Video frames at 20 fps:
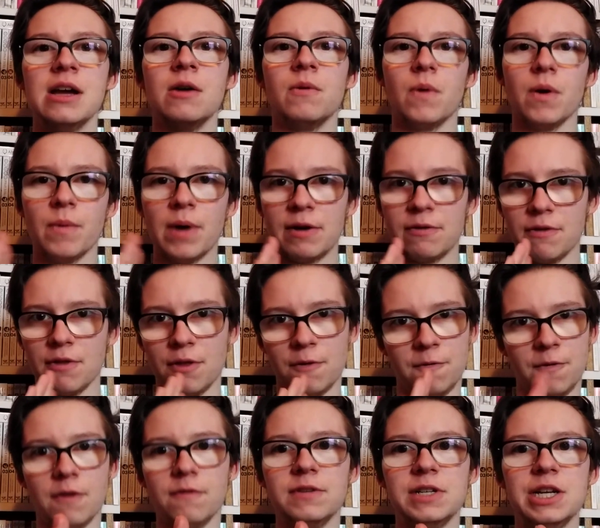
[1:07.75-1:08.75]
we went for the
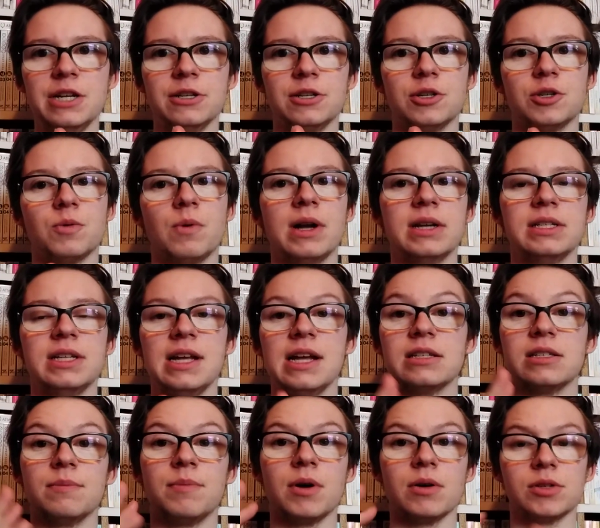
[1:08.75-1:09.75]
15 to 20
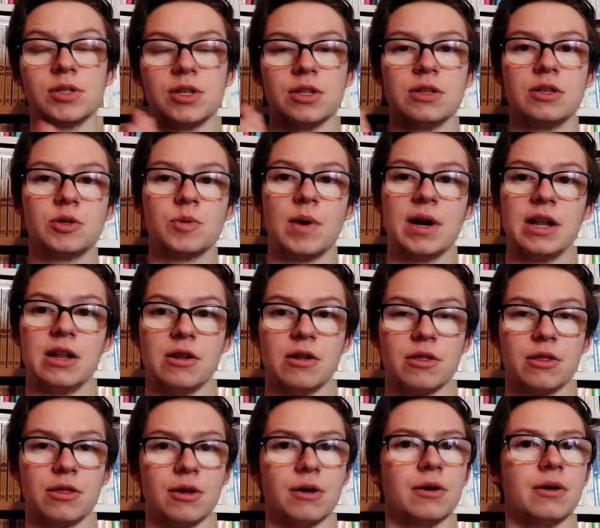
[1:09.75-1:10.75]
as opposed to the 20 to
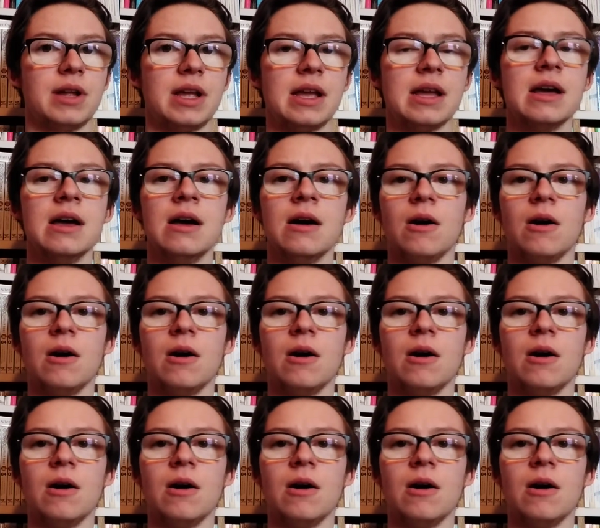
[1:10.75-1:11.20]
30.